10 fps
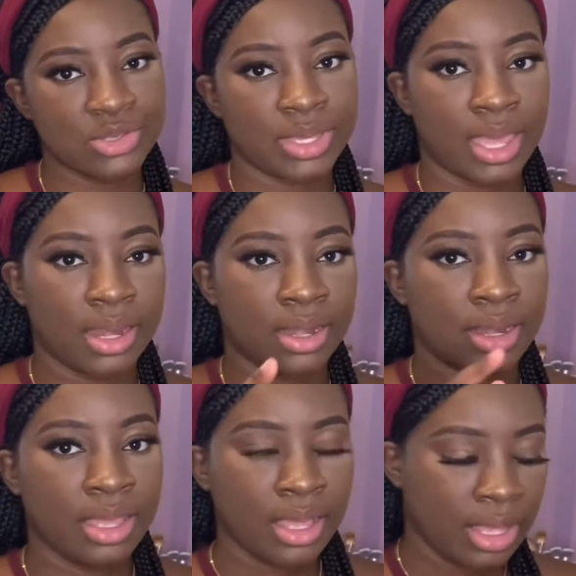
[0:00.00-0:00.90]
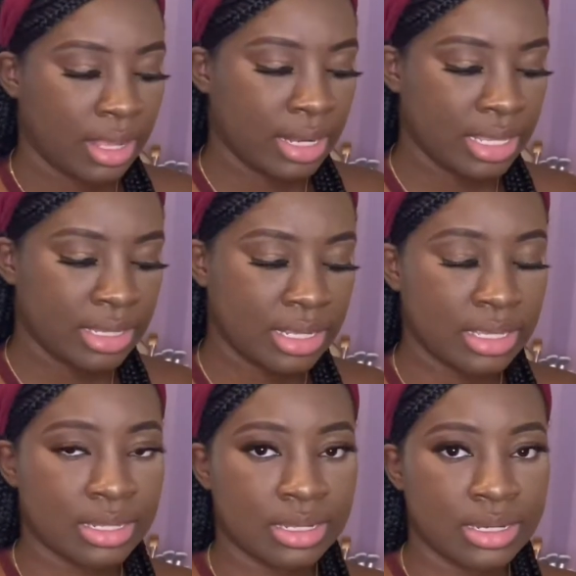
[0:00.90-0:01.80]
can click the
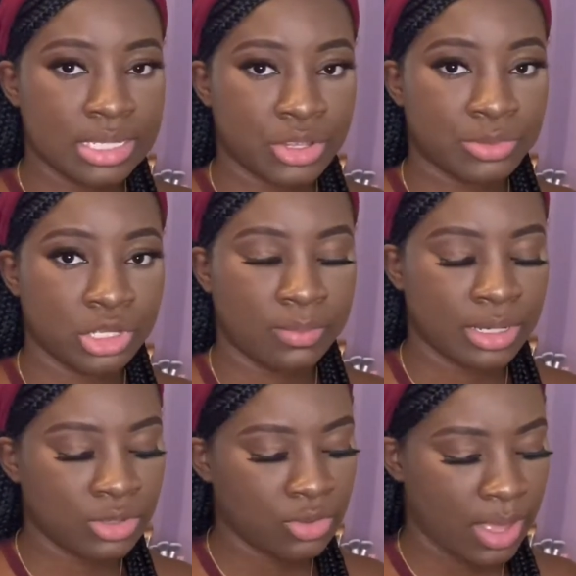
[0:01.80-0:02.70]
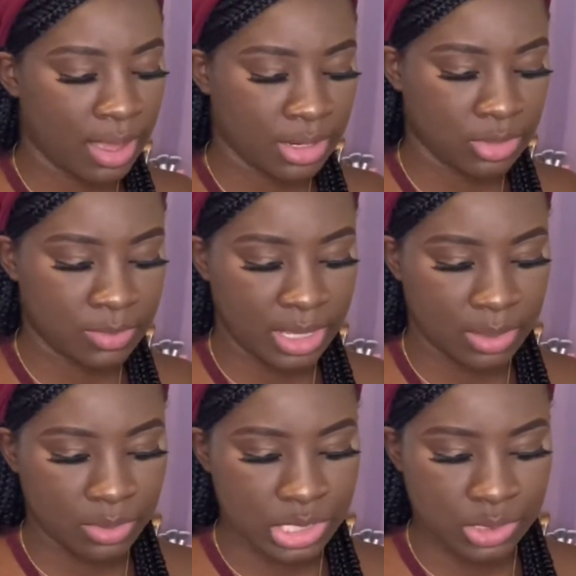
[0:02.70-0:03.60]
link in the description below and you'll be
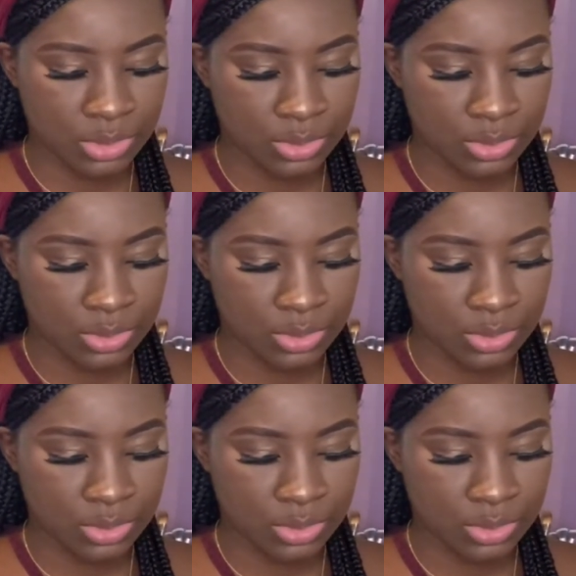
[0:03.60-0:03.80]
able to